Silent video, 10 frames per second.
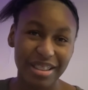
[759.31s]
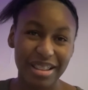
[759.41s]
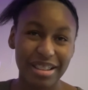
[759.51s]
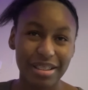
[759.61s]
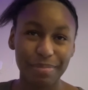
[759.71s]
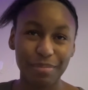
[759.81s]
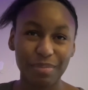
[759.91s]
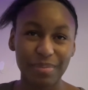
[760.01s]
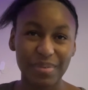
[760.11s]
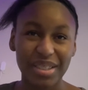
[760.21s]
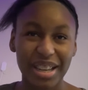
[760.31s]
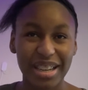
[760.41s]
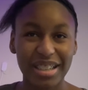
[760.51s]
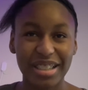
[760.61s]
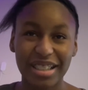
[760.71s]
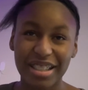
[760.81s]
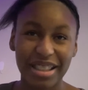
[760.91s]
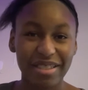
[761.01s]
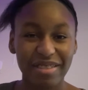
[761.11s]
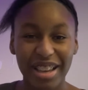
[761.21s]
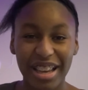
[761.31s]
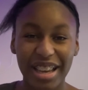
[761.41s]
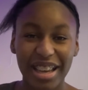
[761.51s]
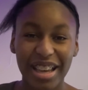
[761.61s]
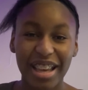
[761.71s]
theme kind of gets in the way,